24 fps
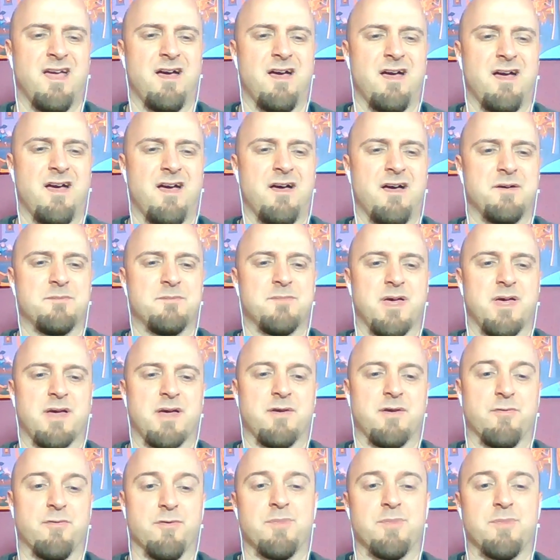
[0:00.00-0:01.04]
Um,
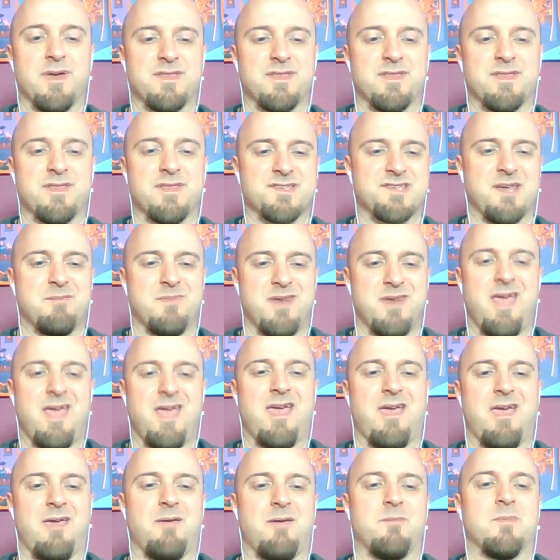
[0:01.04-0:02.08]
a group by the same
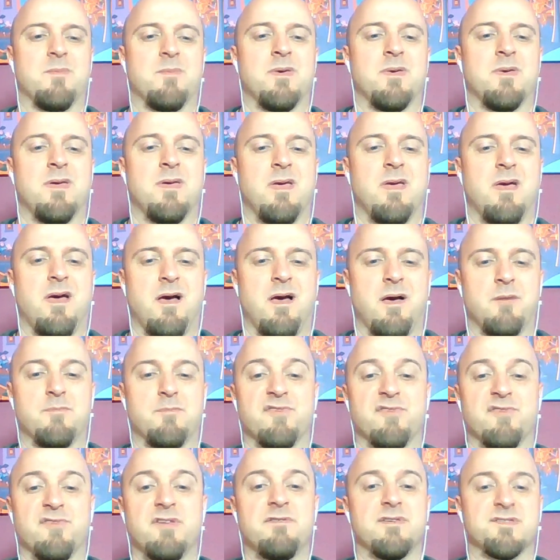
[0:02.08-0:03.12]
name
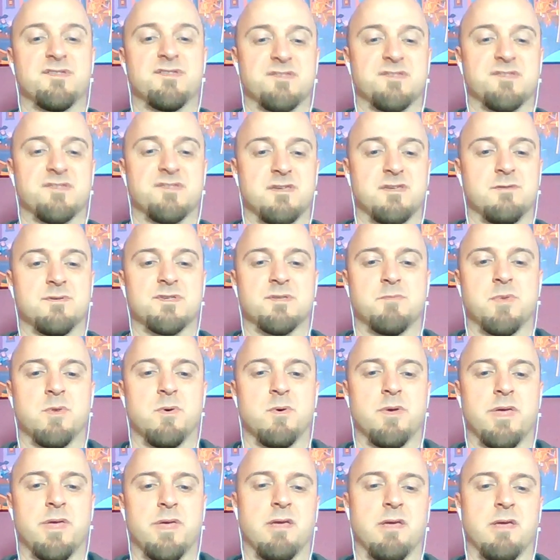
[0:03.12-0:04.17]
um, previously was
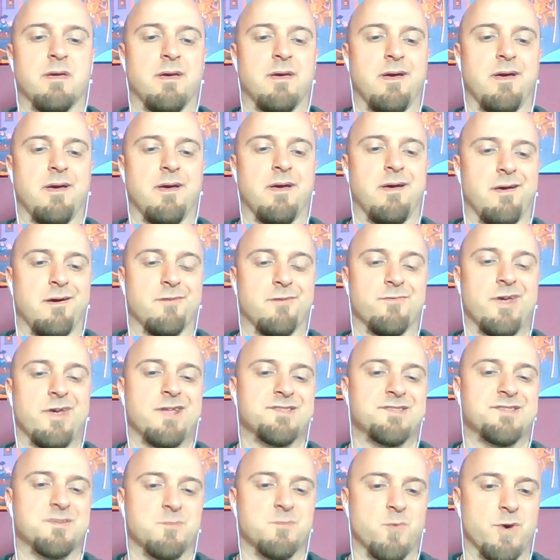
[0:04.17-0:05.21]
deploying uh, a
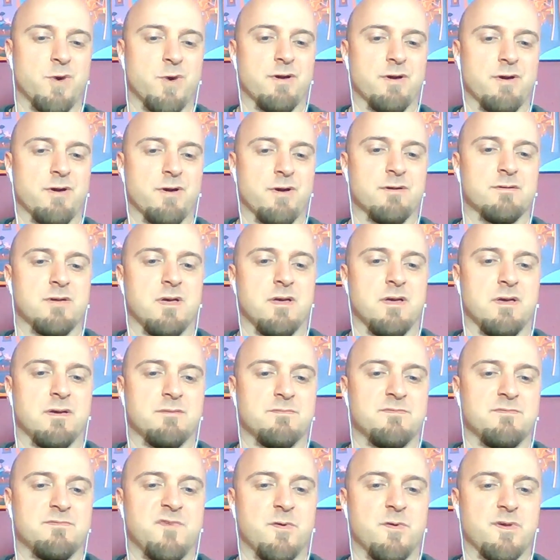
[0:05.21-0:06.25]
ransomware
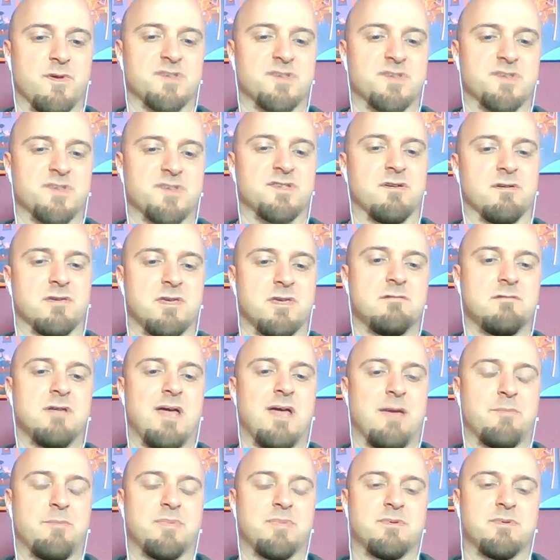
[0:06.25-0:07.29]
um, focused on
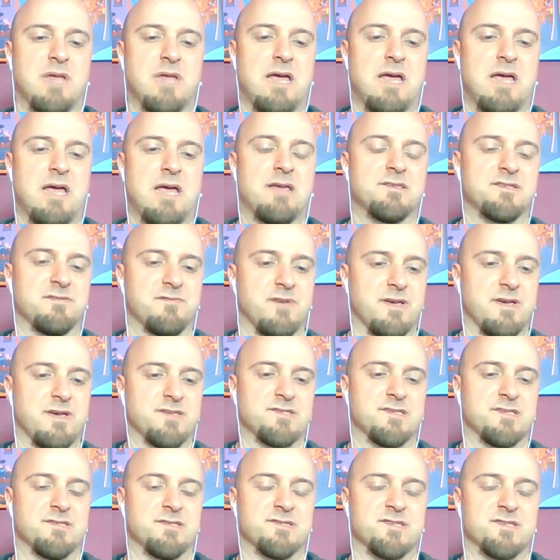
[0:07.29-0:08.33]
QNAP NAS
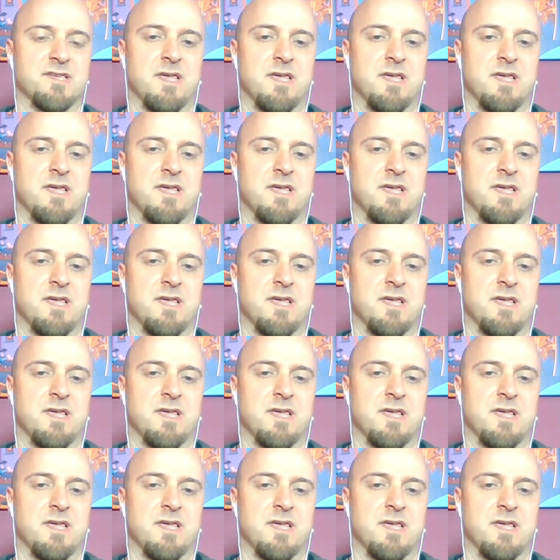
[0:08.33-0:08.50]
devices,